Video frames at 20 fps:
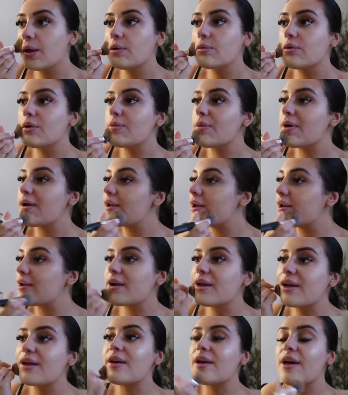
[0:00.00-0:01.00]
We might
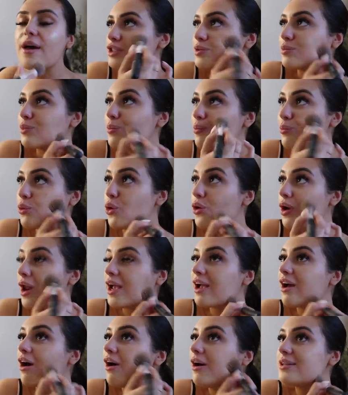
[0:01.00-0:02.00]
look at some more
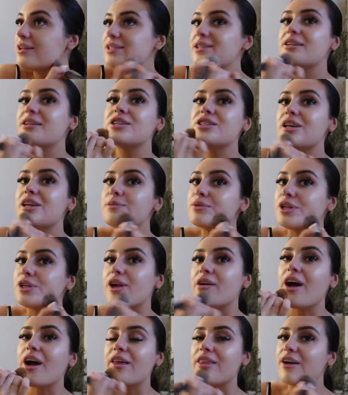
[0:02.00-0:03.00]
like car dealerships and
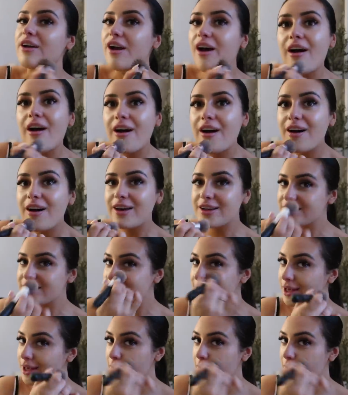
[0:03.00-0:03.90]
look at other cars.